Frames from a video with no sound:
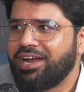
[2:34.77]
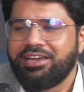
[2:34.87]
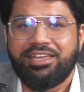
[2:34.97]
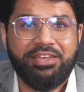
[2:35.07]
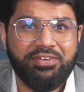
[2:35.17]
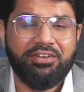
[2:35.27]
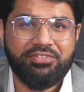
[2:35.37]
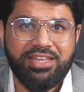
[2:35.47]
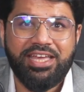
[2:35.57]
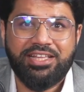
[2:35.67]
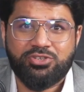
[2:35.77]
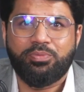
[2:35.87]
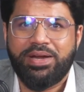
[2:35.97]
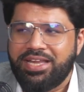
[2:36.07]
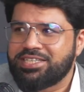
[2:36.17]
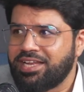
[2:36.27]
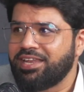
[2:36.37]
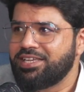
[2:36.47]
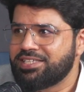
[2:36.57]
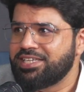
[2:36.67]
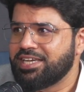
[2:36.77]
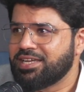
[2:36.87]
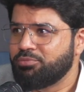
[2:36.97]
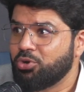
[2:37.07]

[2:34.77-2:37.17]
and even after the instrumentation and EC exam,